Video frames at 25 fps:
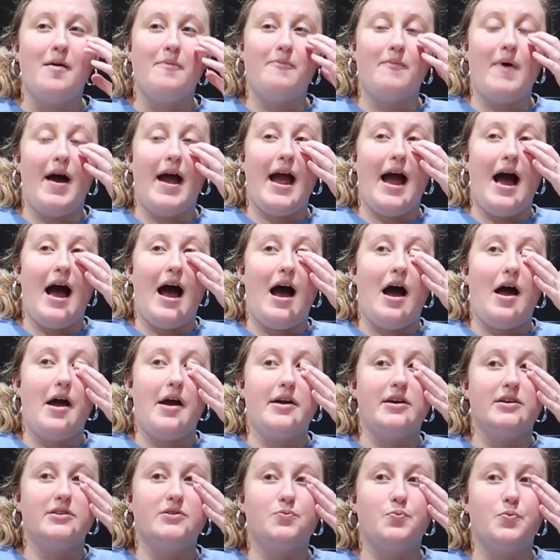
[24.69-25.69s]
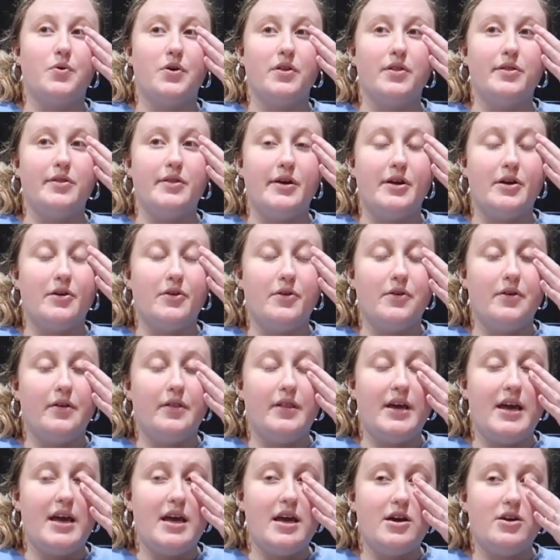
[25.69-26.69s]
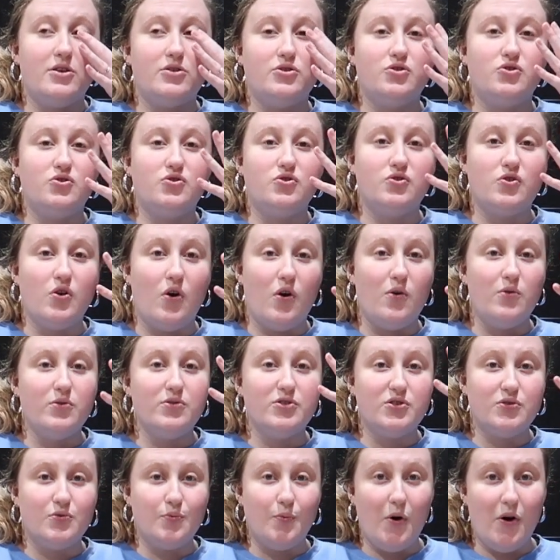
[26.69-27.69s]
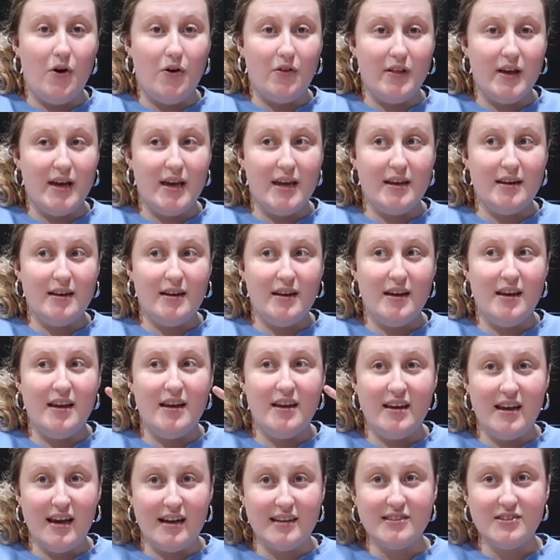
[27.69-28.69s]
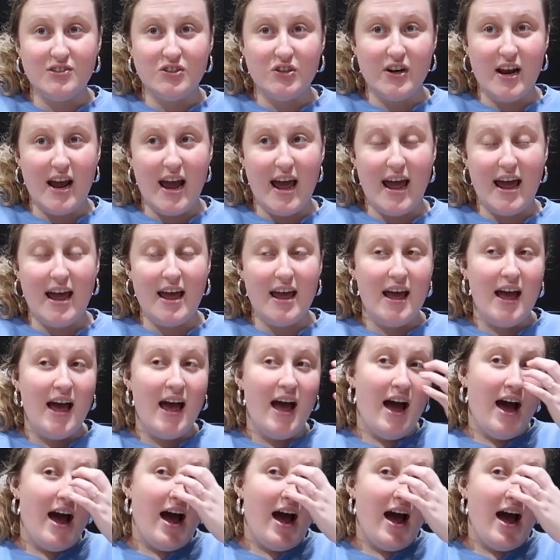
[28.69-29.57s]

My eyes were literally so swollen yesterday.